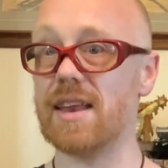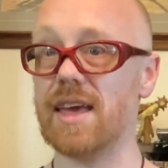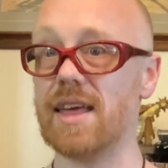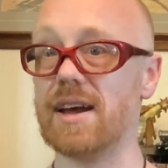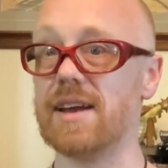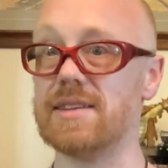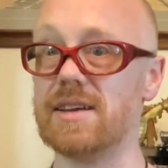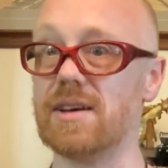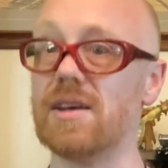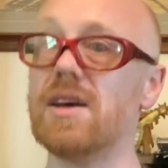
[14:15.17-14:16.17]
an
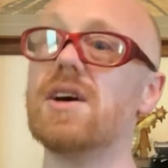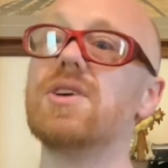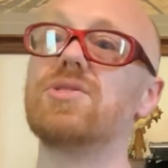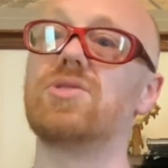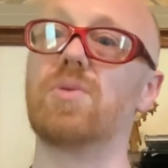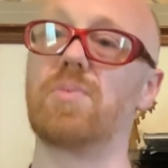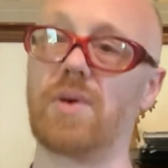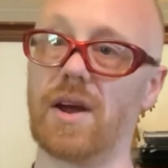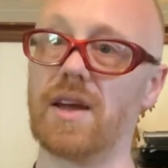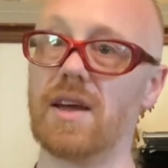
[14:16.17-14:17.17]
idea to
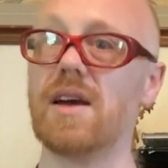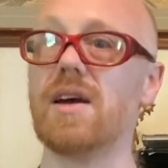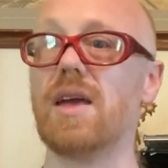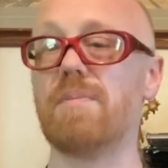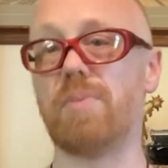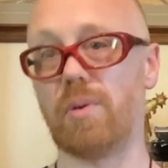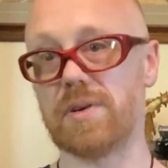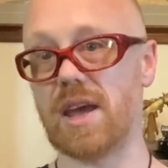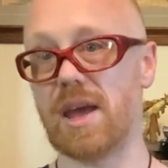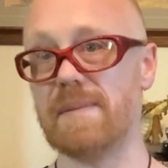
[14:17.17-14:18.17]
bring a board
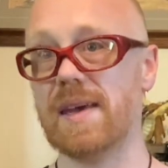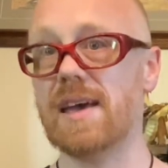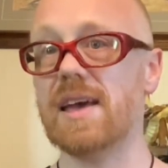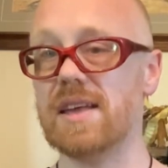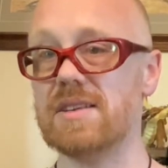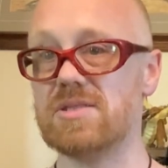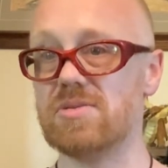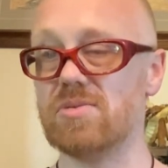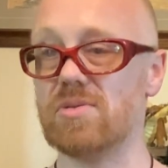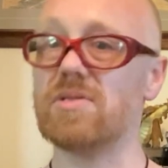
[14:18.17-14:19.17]
game
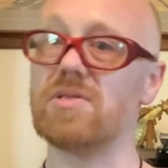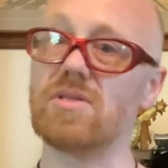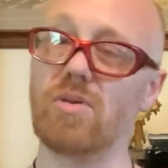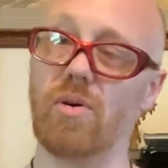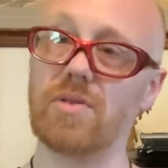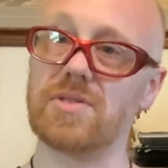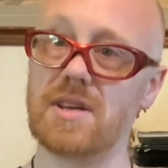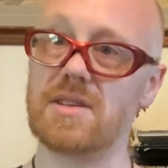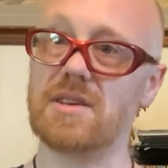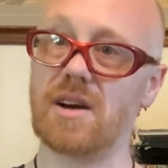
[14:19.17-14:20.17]
into the whole
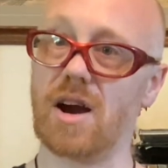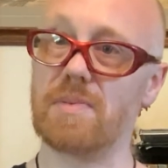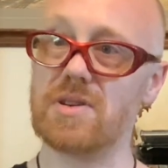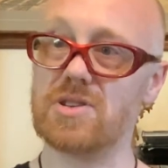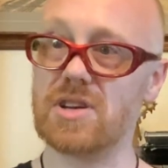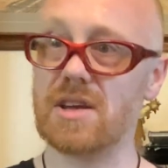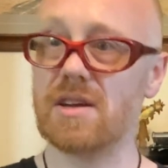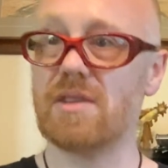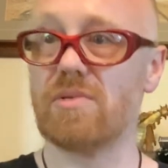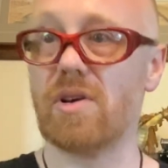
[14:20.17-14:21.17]
TTRPG
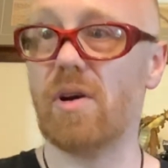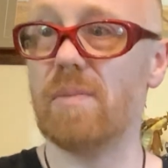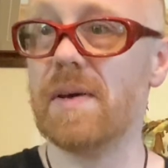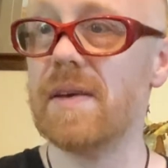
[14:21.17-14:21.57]
realm.